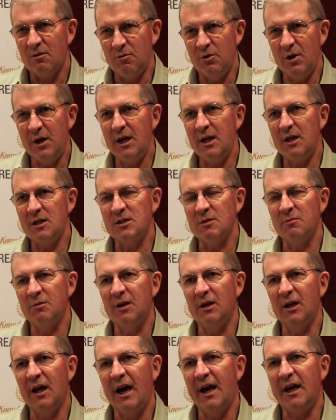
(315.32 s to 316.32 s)
reading some
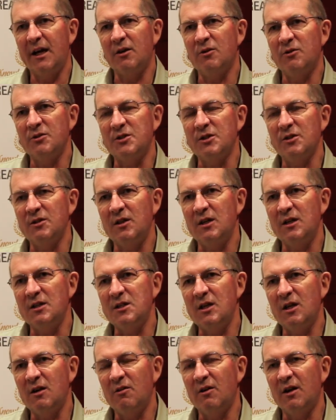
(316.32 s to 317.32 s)
little articles and things
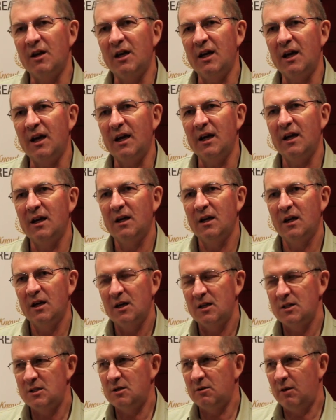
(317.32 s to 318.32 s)
here and there,
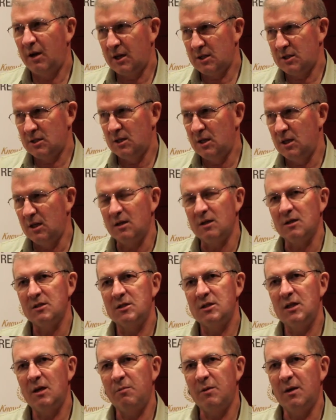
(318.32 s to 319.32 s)
to actually
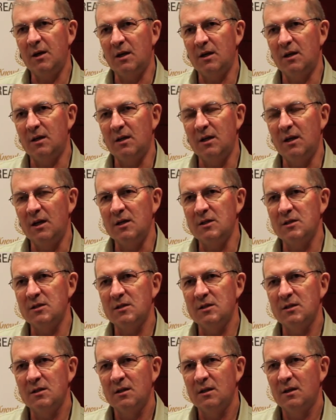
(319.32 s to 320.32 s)
stepping into
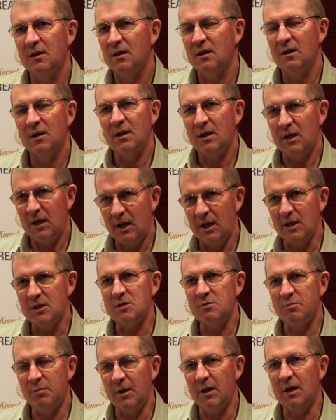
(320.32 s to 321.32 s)
this.
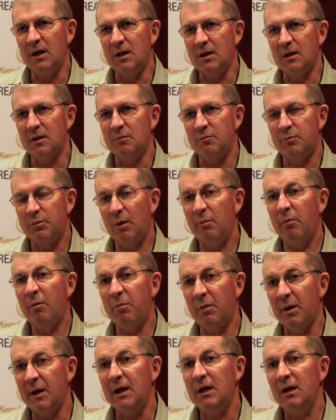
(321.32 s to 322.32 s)
It's been
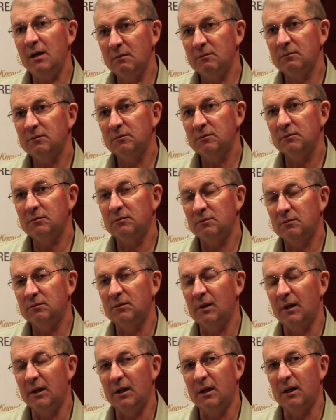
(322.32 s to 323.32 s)
probably,
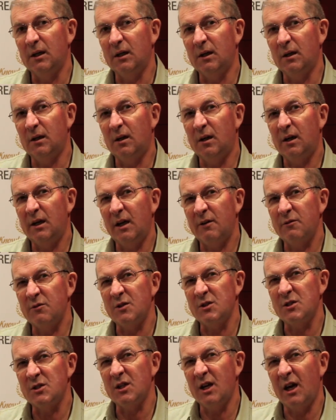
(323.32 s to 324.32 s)
uh, I'd have
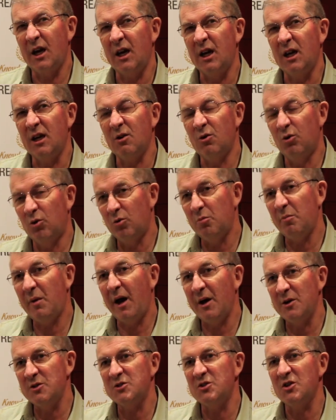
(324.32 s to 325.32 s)
to say,
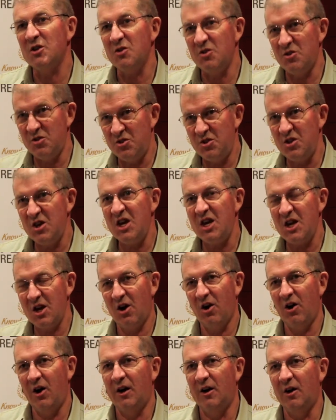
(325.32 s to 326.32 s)
almost the
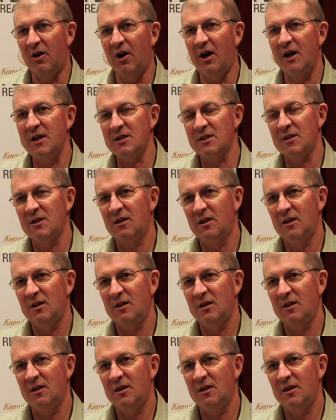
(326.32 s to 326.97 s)
highlight